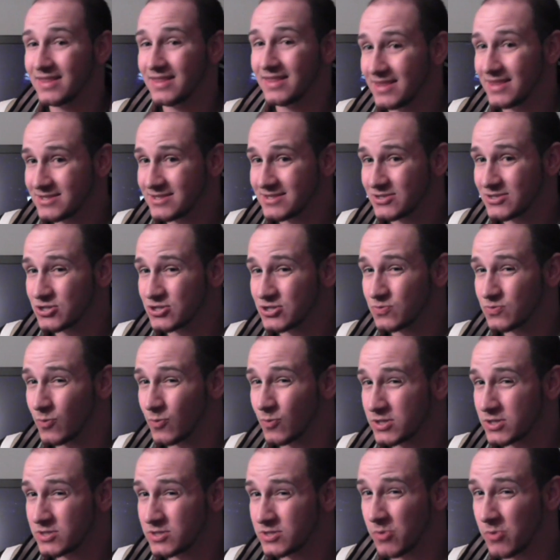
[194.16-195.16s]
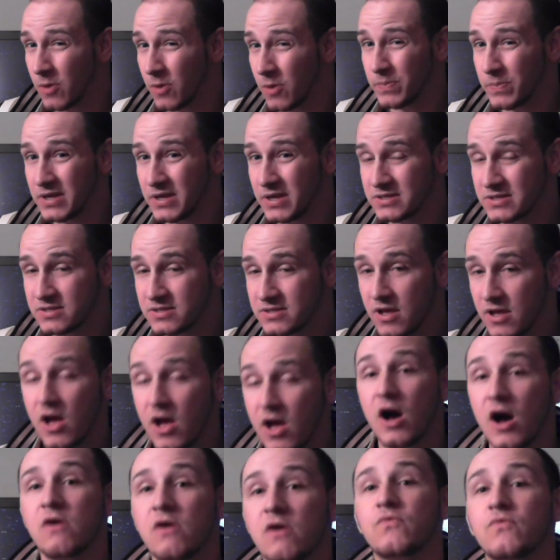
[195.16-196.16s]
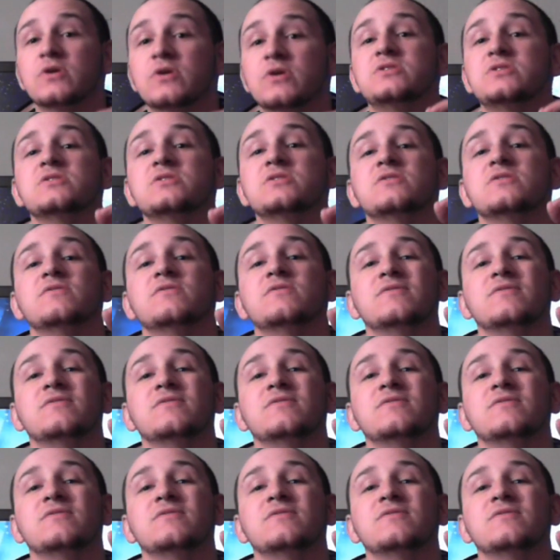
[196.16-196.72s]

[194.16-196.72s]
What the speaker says: this is just one small piece of what's